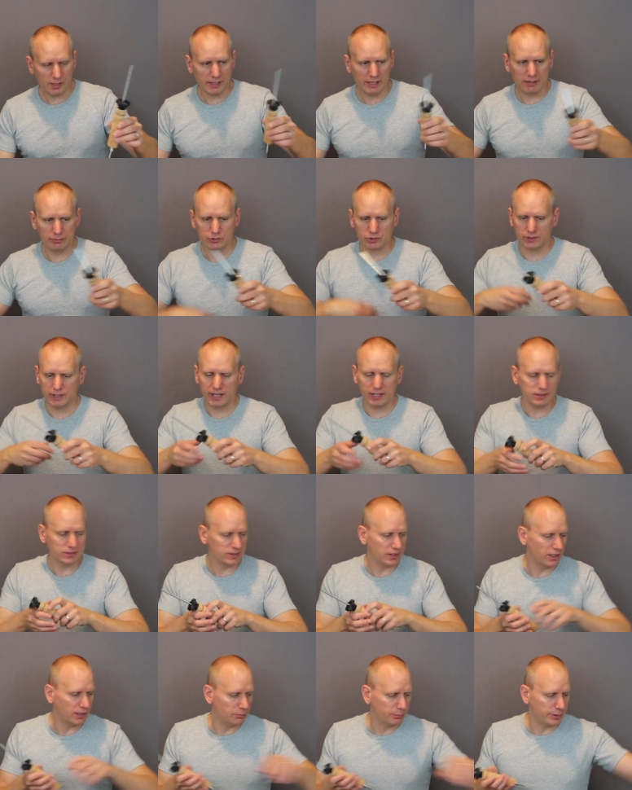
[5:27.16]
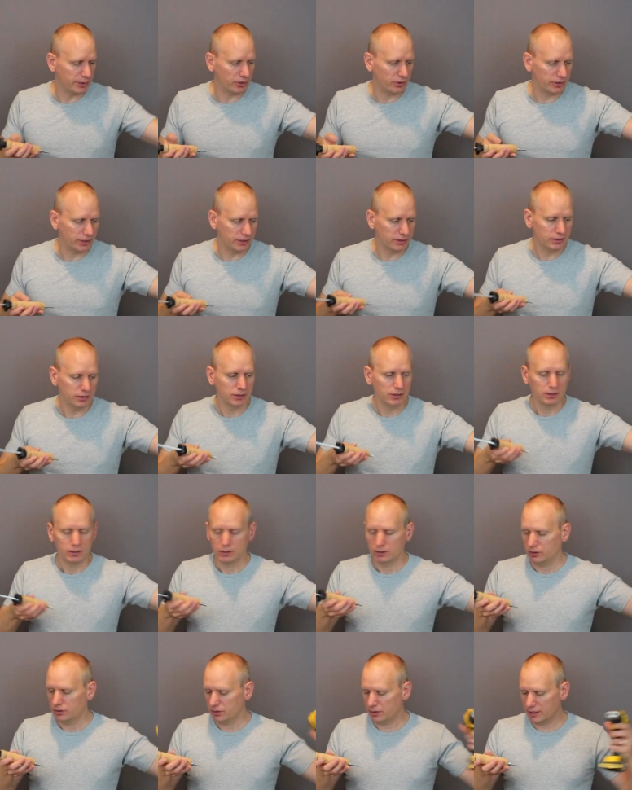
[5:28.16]
After that time period,
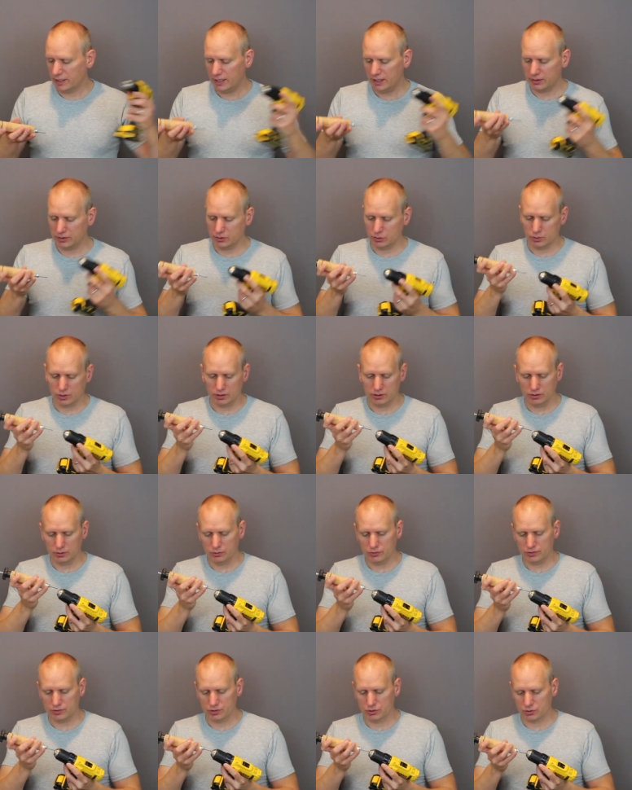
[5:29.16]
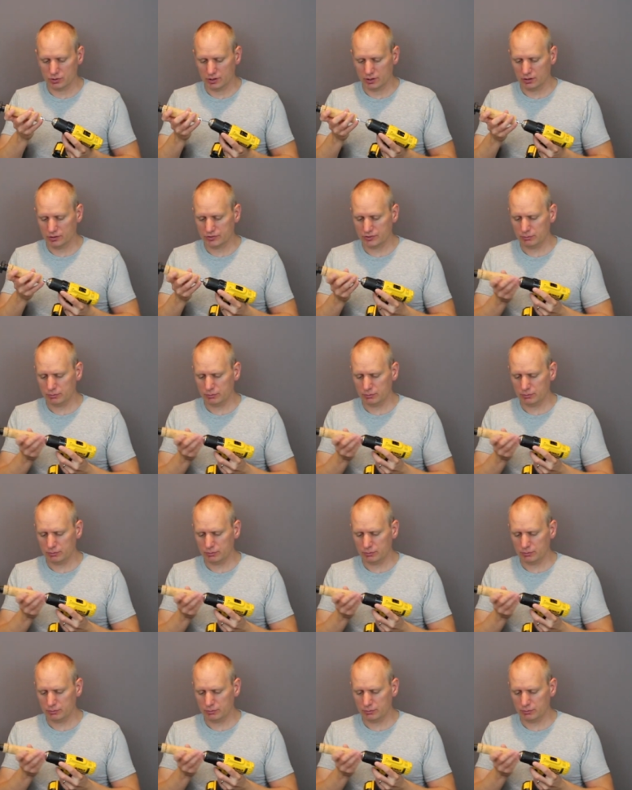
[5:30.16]
again, you can use the drill.